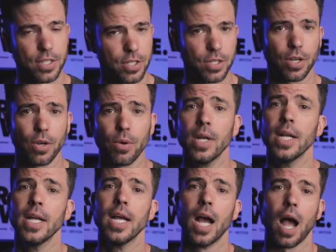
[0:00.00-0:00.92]
So
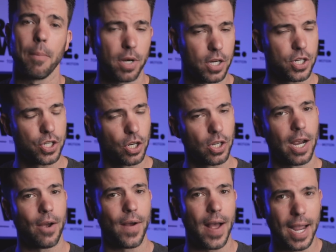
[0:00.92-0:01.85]
I'm going to show you
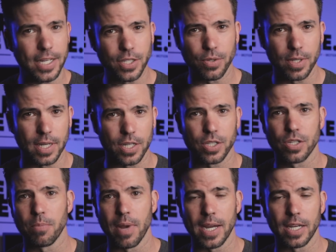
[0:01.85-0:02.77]
how I do this
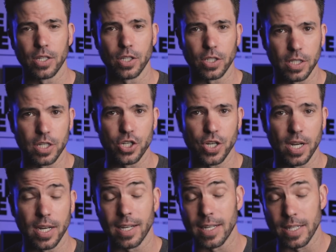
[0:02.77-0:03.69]
to make it look
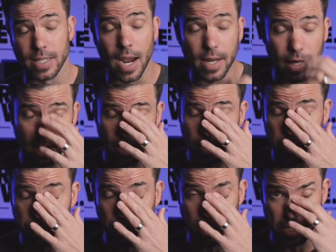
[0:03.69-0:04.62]
legit. At least I think it
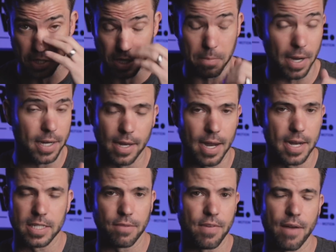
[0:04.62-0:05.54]
looks pretty good. My
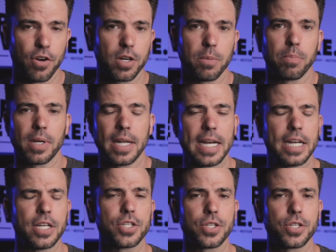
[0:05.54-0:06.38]
clients have never complained.